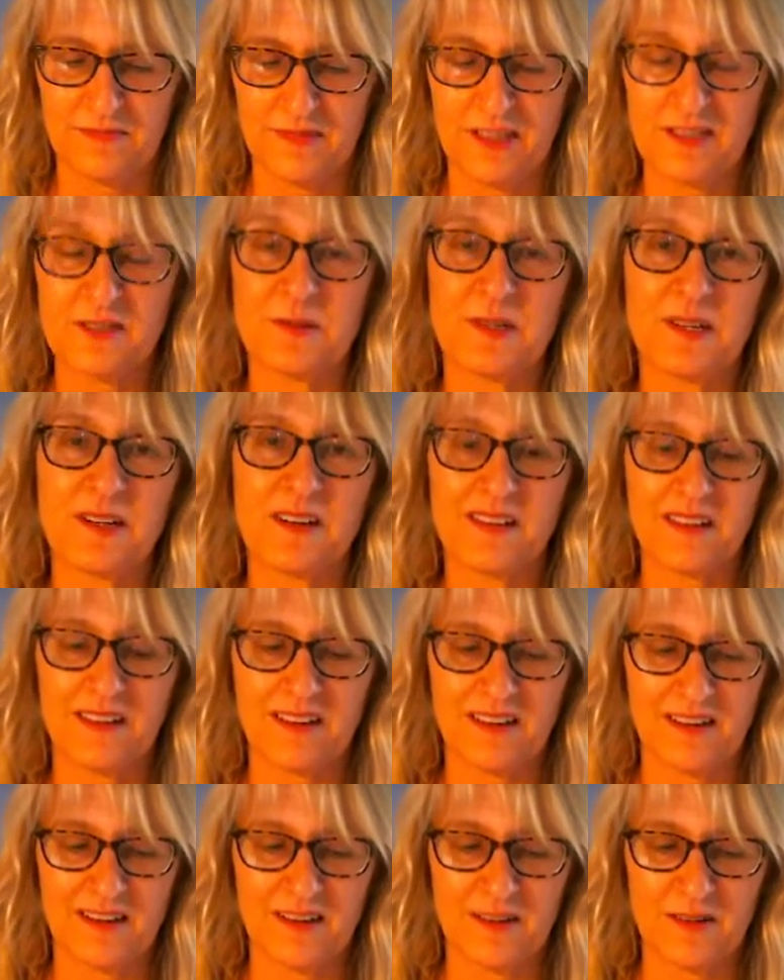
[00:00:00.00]
As we all
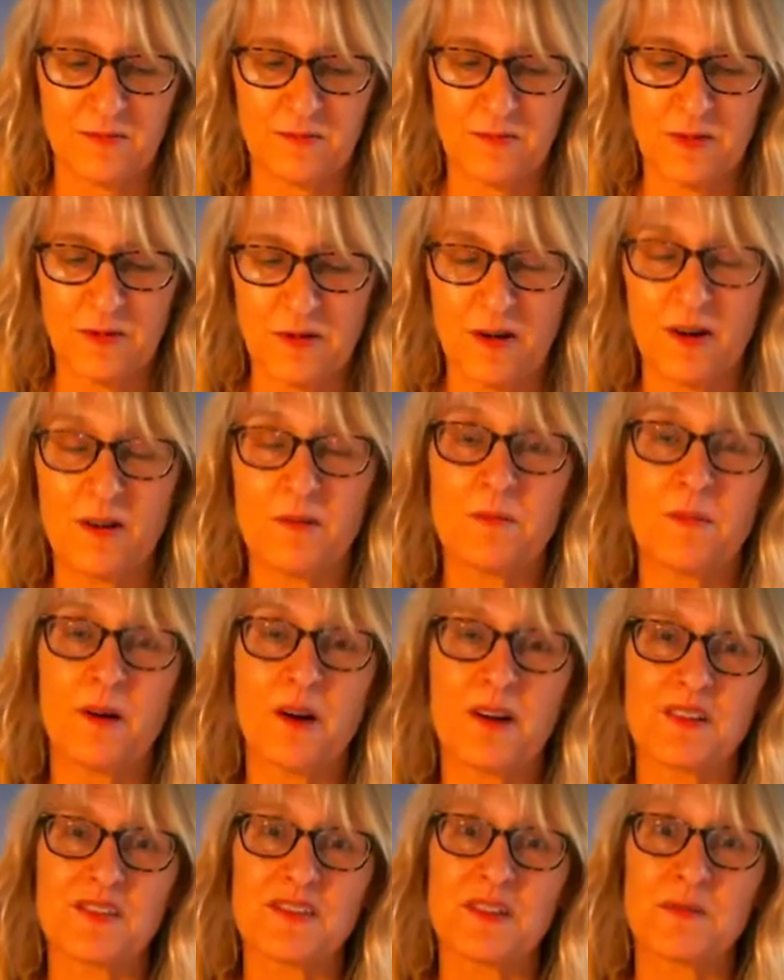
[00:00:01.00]
are. But we're all
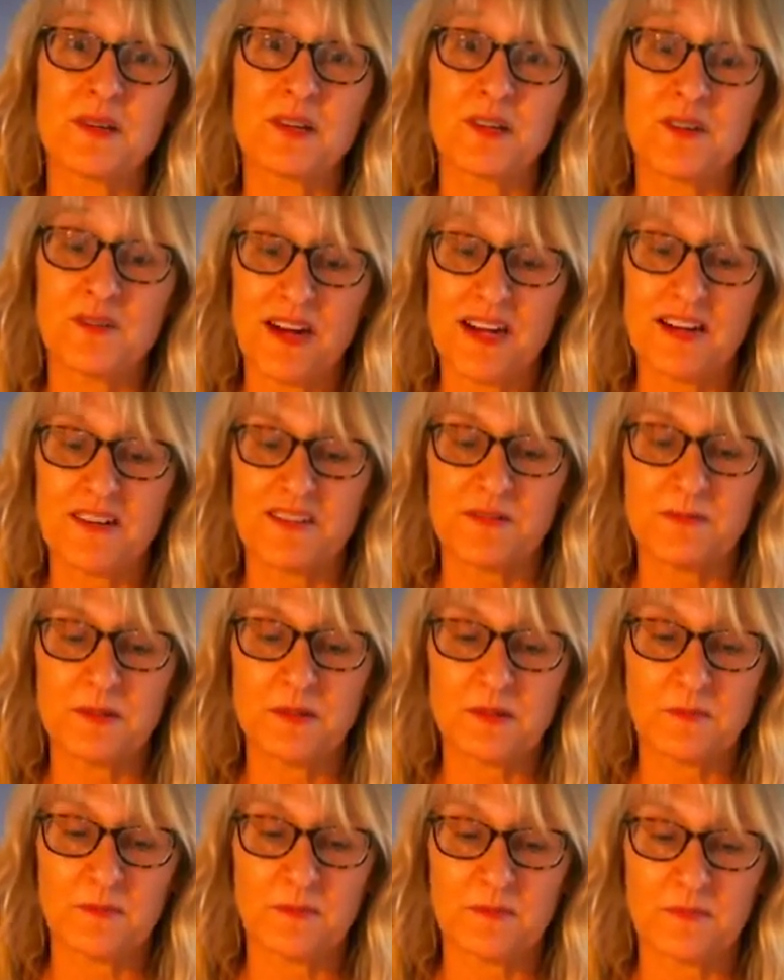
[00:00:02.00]
part of something greater,
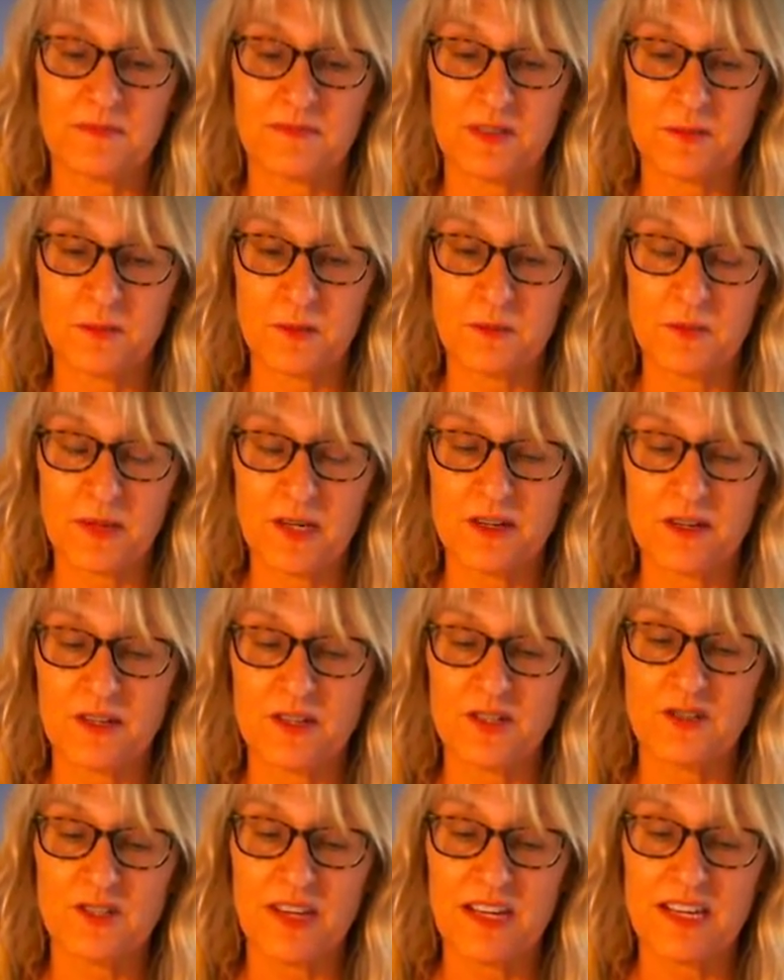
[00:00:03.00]
something something bigger
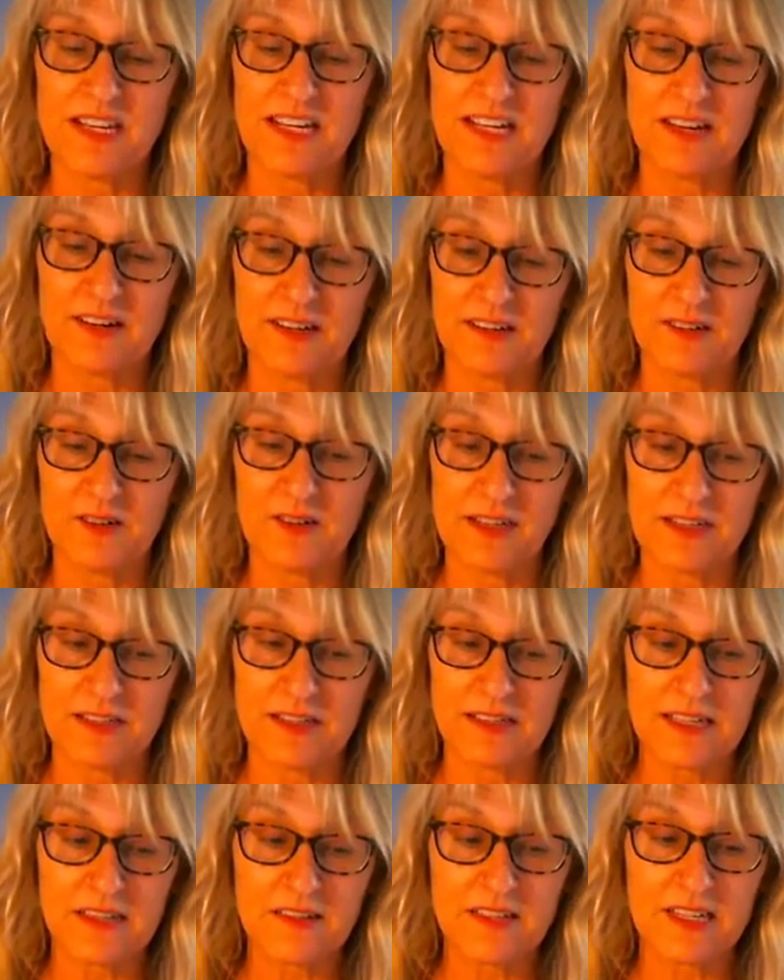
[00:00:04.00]
and you're getting greater
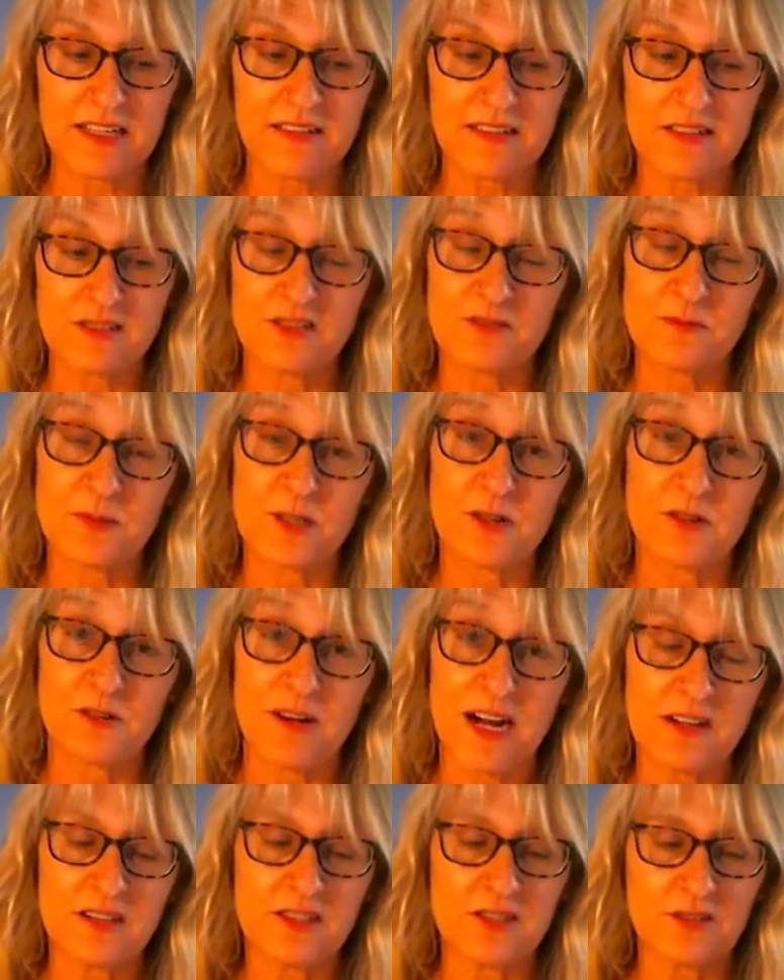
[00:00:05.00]
clarity on this and you've been
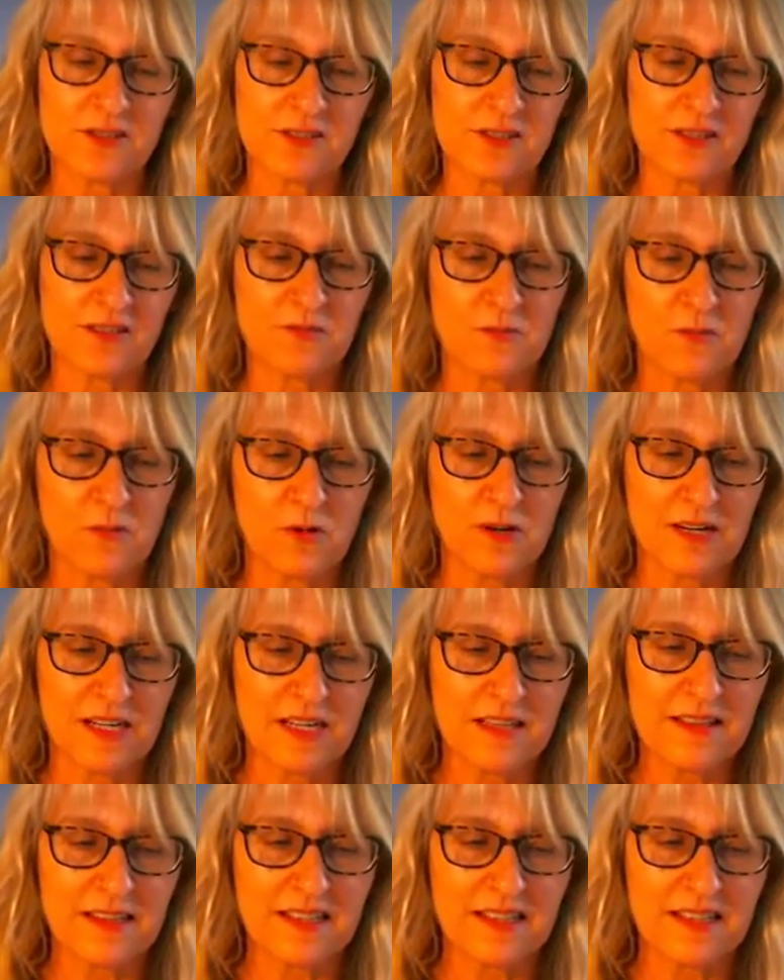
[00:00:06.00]
grounding yourself more in